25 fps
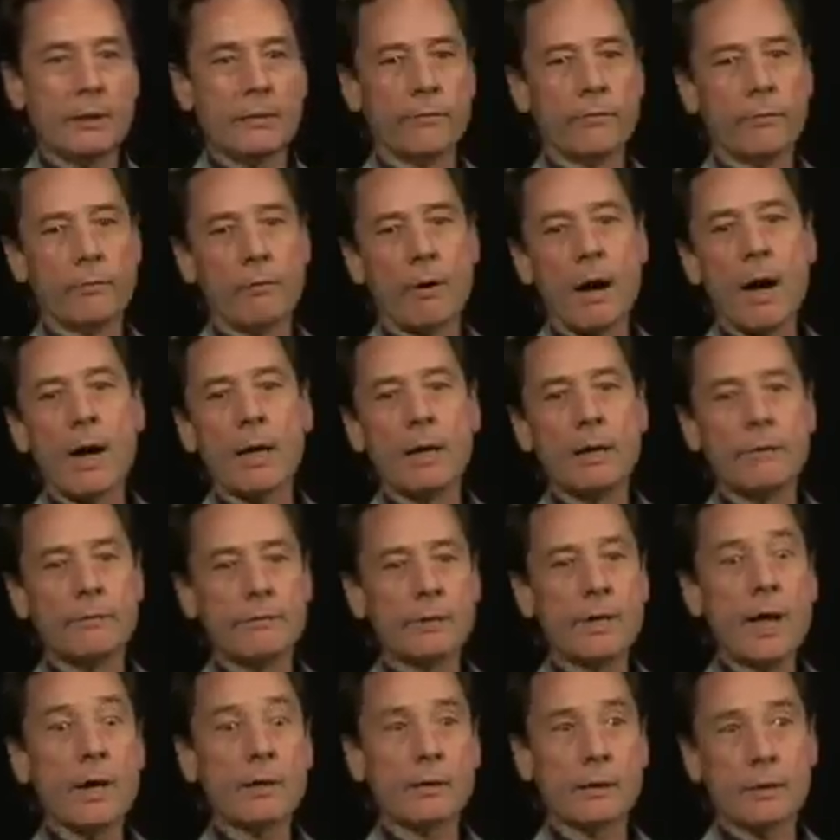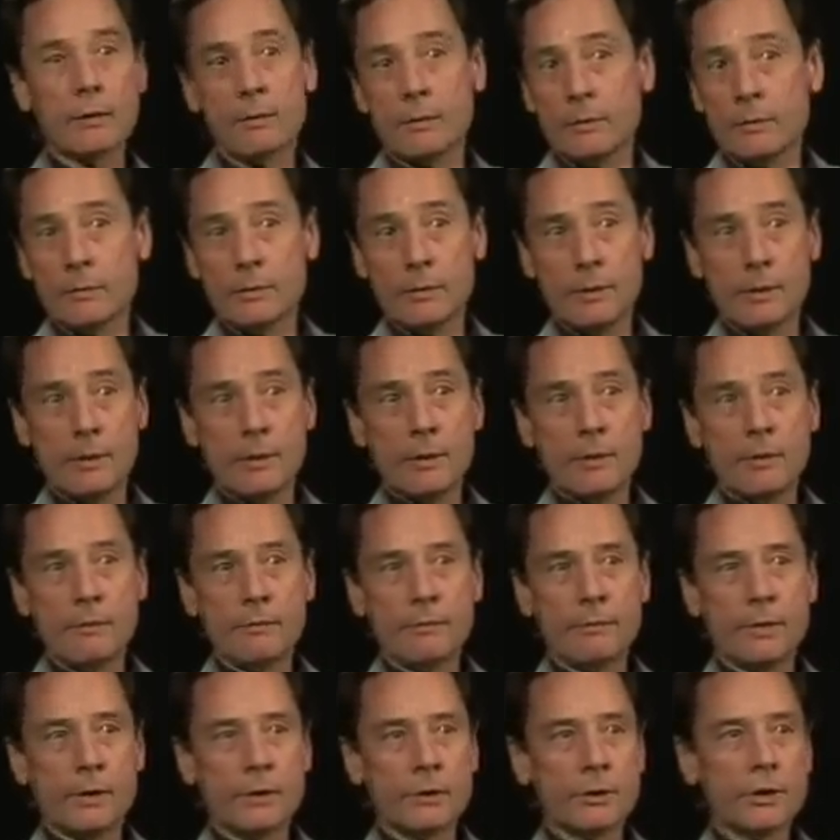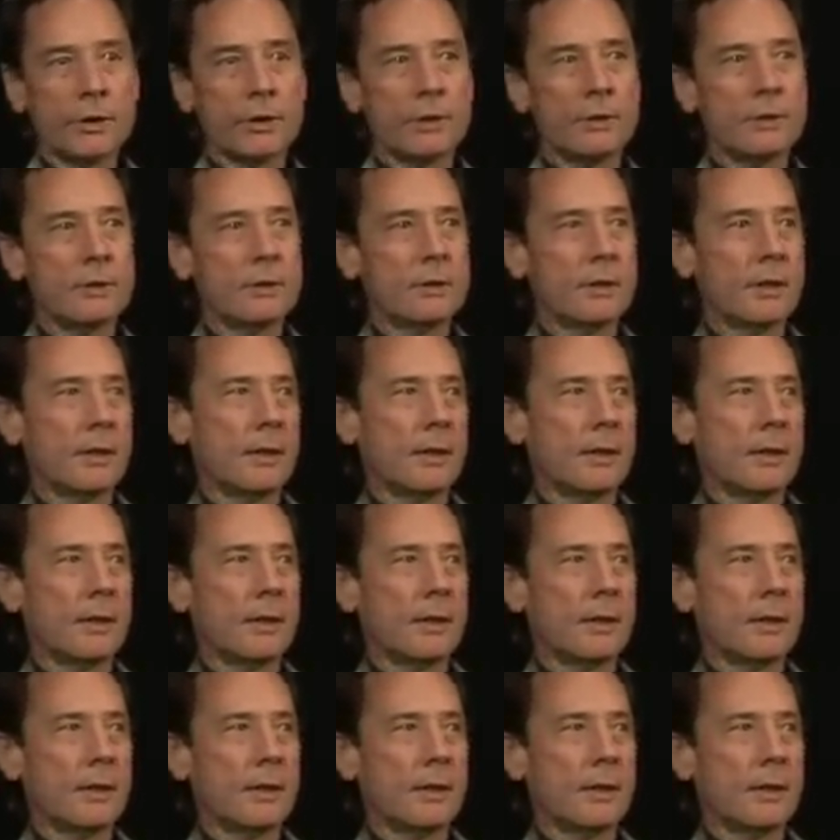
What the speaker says: a variety of technical functions.